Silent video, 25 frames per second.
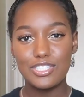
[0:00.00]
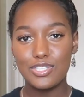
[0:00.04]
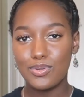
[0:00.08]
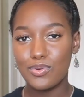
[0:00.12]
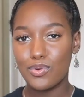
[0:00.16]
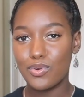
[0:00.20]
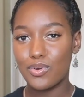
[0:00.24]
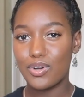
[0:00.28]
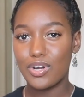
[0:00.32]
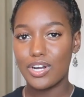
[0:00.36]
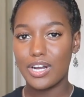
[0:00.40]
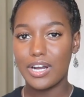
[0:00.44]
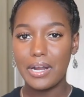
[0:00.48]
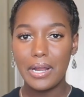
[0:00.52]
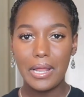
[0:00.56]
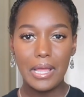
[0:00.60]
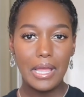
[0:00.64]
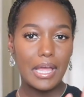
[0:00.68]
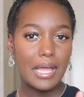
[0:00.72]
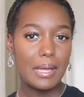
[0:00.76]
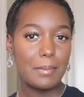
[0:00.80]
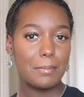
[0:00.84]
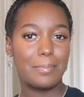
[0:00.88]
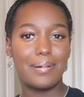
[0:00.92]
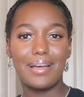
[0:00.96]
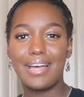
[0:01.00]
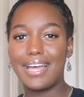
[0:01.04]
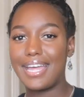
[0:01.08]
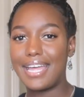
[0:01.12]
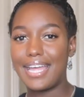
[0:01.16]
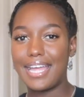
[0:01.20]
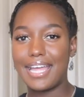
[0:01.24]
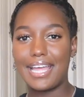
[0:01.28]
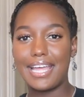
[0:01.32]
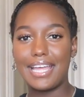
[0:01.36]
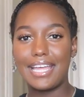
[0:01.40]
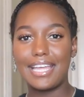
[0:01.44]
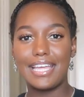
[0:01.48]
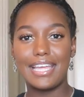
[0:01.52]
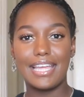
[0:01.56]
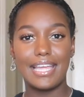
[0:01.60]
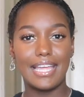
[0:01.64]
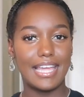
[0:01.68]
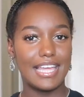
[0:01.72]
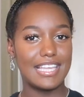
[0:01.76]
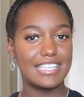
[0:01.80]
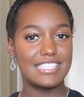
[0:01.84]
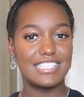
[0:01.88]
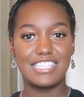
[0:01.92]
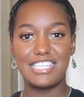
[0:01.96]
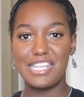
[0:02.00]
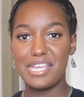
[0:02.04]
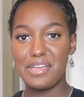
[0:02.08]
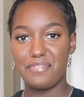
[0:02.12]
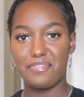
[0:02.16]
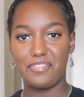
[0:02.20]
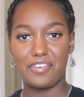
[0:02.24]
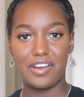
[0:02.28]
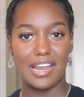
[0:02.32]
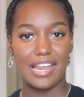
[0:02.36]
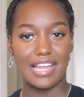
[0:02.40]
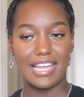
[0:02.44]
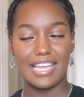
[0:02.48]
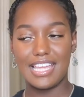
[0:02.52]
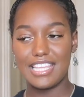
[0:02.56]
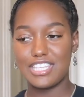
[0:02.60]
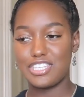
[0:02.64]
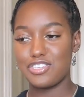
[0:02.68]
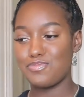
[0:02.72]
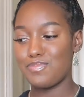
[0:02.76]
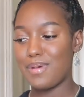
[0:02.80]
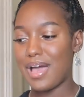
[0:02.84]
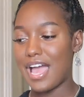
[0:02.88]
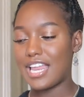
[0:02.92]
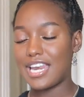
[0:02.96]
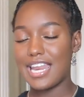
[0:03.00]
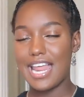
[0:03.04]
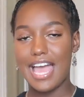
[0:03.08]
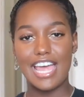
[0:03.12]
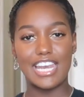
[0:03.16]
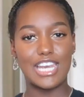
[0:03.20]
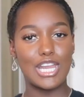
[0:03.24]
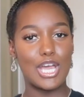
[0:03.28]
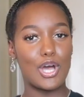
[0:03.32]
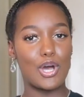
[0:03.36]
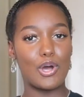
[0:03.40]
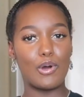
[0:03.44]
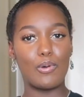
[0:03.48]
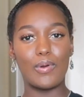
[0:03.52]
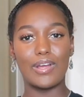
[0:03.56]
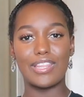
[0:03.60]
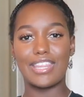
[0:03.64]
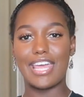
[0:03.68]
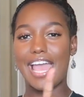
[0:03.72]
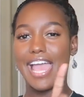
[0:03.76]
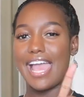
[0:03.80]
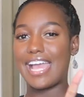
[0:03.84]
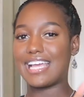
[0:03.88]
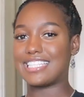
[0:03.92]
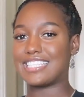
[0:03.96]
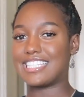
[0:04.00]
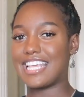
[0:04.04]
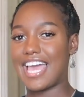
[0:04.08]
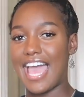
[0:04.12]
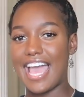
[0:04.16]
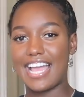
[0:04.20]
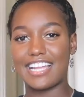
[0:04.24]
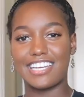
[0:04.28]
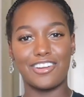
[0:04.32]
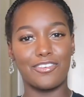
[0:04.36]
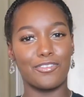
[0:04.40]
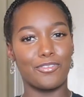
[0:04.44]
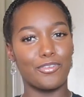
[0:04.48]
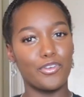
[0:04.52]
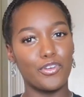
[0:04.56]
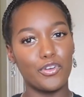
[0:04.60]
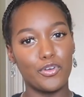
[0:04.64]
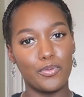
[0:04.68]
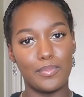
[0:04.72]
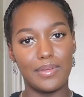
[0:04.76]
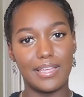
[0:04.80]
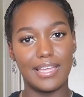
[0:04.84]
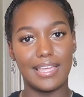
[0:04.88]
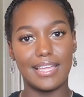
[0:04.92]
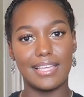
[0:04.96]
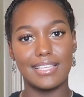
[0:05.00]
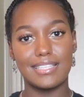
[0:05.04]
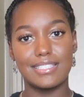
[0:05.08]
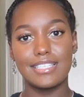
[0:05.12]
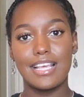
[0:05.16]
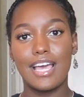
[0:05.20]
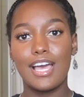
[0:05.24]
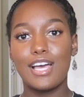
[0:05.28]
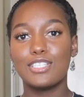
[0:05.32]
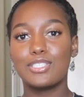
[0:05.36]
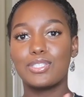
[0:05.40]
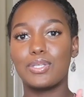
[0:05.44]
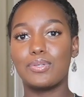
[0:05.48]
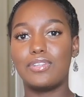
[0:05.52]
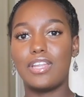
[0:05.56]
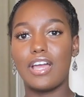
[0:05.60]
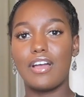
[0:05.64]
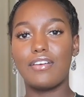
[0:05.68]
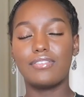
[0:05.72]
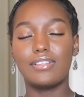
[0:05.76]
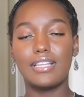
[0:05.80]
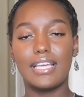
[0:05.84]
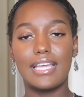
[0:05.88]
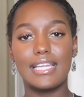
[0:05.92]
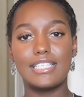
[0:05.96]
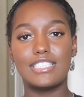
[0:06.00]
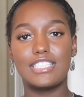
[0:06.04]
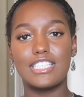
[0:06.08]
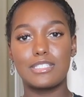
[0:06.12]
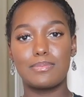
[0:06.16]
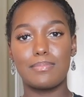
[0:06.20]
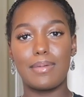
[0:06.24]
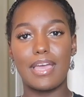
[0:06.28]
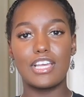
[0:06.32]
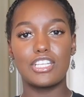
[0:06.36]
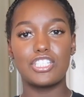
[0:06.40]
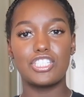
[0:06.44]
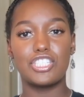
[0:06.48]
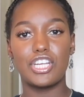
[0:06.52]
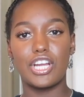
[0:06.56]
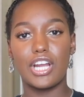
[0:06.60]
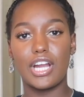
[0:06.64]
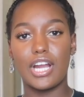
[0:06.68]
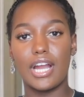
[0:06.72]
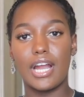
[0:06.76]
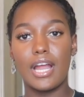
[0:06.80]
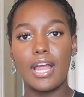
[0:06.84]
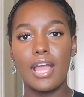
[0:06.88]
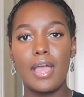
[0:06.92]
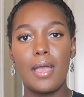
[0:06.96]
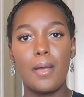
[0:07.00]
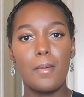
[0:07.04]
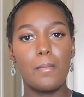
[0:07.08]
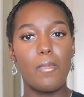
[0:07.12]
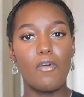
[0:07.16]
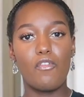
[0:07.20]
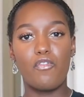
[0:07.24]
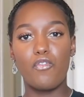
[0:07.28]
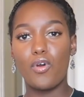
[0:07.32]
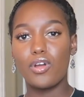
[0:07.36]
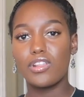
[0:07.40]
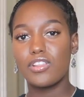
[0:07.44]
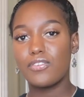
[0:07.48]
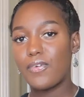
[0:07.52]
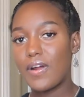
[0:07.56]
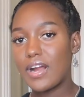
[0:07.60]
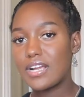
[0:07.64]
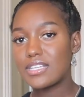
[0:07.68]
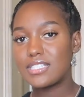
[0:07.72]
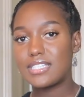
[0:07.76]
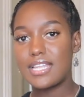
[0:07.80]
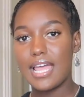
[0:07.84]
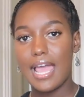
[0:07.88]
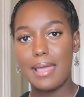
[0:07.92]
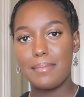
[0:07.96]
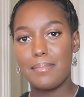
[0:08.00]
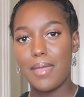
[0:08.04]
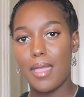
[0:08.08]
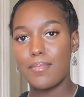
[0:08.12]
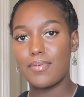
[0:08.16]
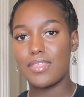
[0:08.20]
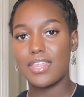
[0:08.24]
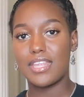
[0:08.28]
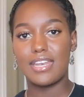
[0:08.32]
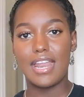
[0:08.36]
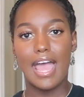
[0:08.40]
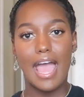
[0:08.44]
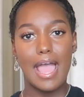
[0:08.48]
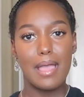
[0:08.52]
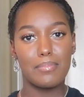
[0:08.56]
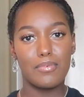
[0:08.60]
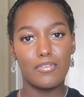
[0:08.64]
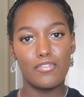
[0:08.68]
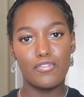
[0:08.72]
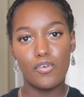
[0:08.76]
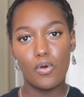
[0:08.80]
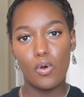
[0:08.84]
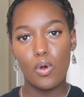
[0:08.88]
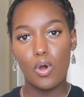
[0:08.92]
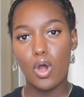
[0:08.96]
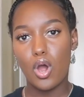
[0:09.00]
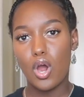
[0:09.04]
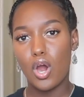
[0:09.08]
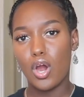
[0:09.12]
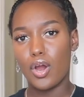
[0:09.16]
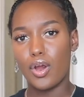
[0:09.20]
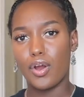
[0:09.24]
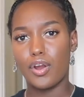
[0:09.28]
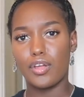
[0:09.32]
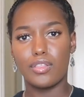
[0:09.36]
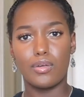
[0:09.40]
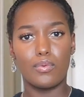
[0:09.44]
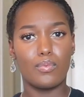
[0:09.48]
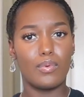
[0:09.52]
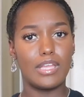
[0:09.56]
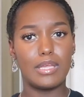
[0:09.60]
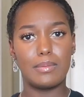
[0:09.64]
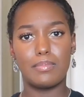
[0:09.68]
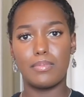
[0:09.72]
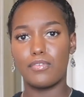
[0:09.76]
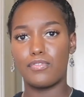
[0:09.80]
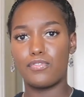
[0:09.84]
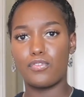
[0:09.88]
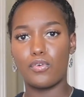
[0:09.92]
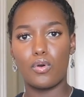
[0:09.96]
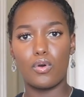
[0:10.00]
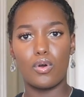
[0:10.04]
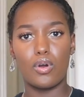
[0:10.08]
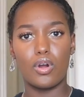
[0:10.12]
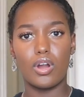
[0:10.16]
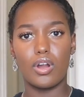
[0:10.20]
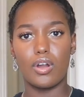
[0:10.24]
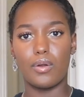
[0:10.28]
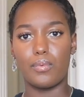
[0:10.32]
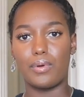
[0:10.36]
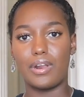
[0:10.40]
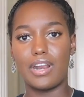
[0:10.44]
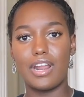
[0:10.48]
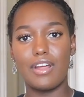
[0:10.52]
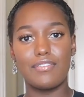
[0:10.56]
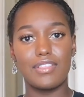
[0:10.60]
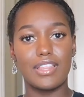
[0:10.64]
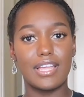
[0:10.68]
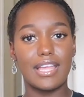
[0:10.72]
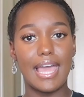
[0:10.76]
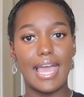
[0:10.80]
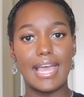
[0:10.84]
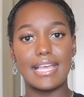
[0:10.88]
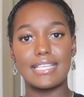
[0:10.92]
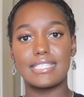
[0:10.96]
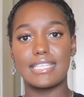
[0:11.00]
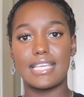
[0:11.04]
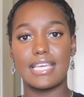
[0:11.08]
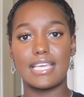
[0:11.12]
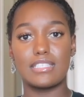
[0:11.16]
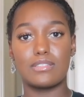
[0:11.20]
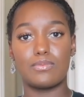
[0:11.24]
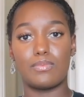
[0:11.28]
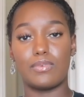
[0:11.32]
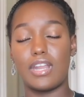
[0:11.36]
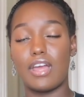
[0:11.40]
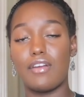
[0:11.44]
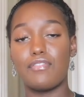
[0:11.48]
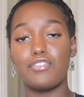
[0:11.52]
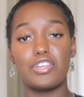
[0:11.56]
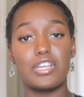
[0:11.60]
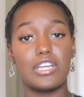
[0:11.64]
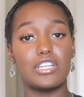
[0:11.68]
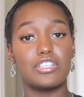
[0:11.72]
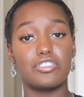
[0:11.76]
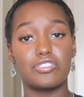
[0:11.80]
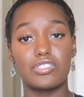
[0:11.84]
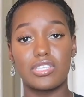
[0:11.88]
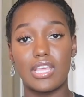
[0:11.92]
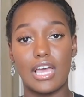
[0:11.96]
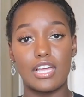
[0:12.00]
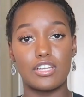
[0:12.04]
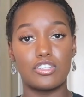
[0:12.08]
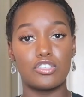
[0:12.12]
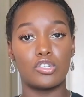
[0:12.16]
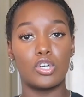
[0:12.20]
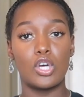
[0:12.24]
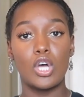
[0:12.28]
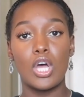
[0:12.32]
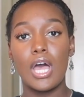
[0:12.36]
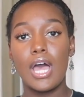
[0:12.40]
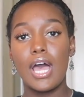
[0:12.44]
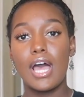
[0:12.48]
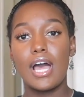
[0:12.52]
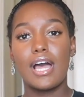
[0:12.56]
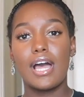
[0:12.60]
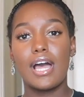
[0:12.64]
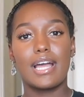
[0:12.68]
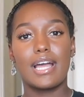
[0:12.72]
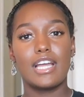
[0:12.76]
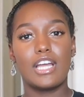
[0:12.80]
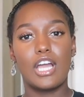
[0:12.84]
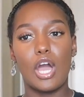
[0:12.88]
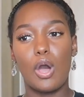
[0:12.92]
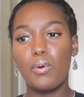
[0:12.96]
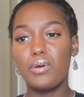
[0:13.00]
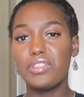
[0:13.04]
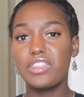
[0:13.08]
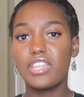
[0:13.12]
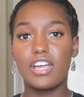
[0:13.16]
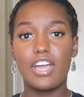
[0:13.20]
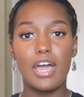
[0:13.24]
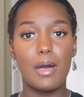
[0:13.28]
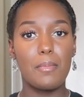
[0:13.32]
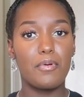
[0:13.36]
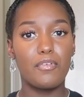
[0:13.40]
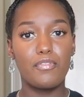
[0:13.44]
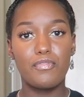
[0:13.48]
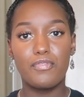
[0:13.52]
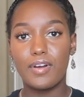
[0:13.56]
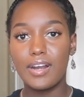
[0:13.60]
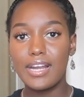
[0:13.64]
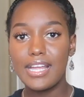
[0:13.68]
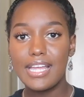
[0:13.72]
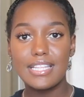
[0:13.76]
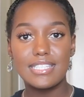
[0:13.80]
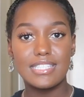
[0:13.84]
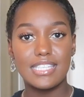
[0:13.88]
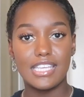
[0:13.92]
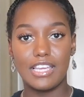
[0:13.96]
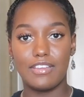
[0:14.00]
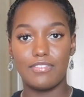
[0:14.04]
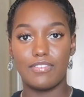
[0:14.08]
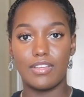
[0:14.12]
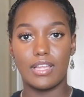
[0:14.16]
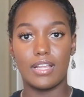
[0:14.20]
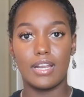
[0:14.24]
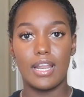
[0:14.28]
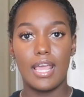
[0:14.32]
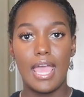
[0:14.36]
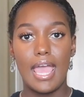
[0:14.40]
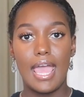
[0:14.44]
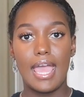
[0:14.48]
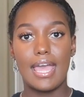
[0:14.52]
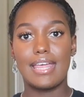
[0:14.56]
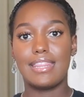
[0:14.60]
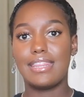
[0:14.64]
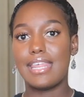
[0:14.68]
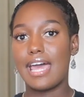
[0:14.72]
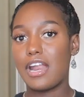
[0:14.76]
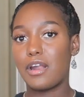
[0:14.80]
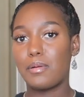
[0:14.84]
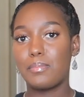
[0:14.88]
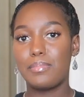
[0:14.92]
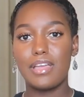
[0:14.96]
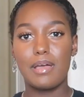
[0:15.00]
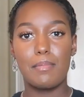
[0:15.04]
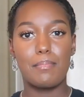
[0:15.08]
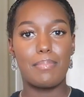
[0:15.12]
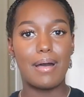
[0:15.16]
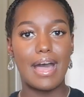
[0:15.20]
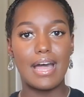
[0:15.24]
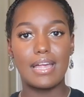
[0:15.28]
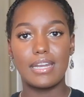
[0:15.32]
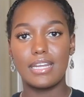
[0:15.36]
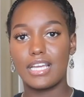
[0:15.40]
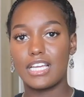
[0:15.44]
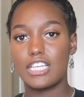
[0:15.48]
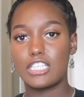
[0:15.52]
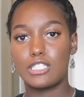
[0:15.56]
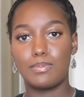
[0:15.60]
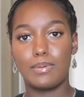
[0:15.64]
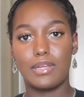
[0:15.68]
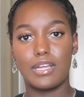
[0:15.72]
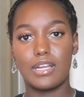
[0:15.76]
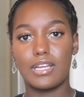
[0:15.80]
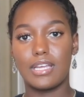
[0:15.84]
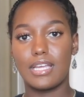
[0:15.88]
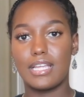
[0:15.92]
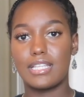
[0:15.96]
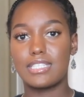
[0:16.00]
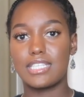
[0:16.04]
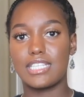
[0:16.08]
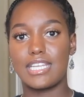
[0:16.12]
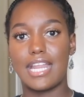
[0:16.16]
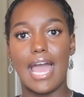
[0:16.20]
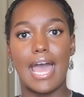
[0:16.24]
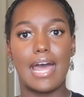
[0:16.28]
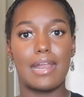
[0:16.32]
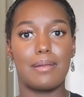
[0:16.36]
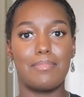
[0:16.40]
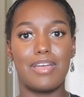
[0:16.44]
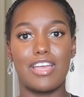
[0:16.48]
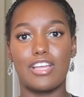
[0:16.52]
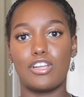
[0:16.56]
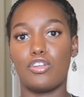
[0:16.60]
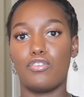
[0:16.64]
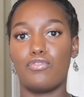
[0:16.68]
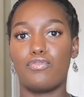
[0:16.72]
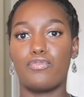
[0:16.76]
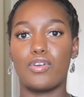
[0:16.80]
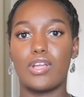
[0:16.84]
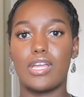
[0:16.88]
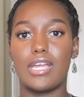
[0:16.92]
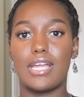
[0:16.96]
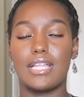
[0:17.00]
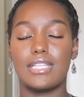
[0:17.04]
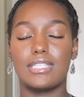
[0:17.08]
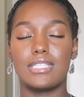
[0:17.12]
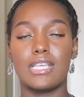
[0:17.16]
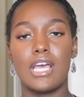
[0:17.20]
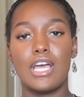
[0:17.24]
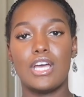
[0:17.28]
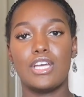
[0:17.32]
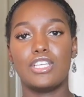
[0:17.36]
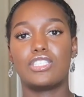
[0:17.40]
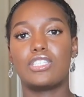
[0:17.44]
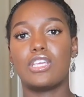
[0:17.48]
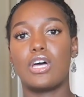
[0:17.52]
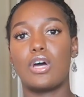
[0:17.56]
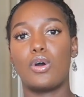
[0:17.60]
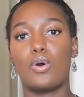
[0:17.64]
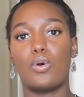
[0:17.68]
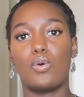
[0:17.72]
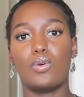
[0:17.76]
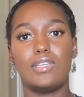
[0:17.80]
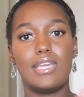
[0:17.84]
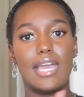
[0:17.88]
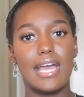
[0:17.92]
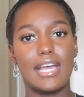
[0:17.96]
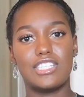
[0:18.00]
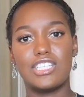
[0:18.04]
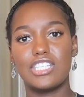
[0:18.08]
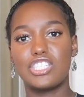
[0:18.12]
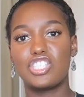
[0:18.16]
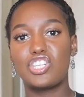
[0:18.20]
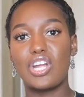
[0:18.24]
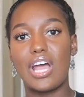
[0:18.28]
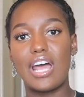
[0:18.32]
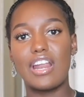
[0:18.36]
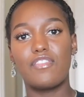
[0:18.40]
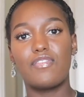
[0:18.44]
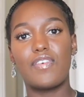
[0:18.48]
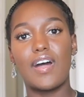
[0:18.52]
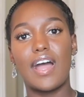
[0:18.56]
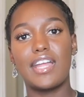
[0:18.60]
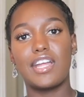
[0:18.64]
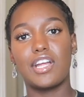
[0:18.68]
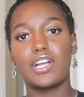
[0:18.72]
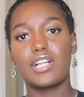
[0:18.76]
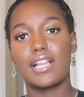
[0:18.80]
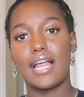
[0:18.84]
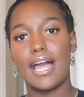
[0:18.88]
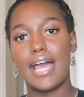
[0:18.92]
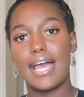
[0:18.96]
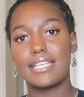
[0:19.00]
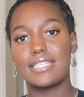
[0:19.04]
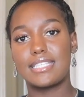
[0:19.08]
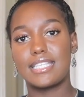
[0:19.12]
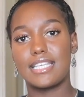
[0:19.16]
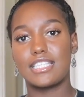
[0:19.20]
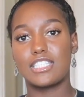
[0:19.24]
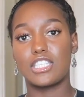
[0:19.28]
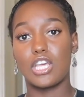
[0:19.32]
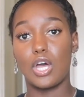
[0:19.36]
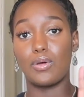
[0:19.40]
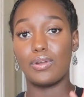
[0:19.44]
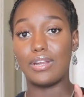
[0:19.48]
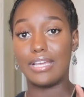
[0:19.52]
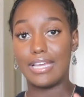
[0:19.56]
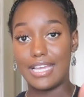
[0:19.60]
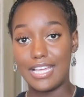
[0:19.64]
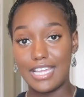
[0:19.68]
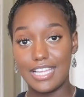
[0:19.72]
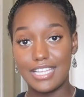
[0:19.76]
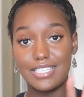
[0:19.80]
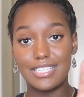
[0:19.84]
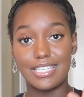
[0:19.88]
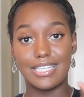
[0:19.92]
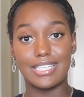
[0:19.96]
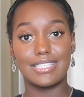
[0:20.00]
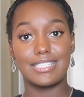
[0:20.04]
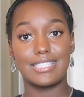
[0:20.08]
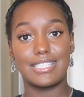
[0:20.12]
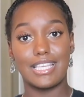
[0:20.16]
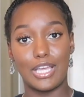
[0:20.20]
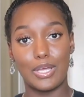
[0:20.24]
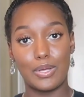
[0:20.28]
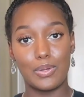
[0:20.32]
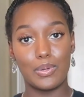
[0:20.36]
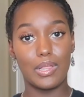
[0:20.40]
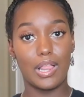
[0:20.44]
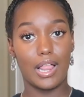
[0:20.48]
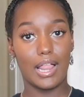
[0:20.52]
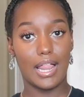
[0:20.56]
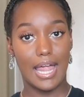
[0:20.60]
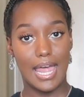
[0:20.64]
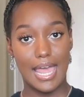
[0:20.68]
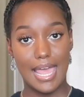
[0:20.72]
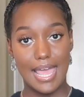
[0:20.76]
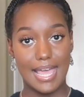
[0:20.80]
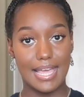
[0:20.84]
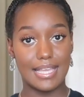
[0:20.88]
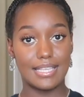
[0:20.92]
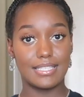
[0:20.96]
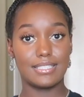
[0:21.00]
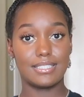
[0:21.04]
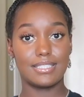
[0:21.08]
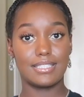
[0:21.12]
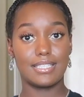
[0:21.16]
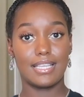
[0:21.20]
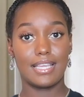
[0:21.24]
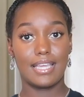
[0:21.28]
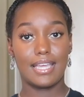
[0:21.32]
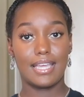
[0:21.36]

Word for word: a tour, but it's different because you might not know where the exact room is. So definitely just make sure before the first day, maybe the night before or the week before, or whatever the case is, whenever you get your schedule, go with a couple friends even, and that'll be a bonding experience and how to make new friends. So yeah, just try to find your classes, go to each single class,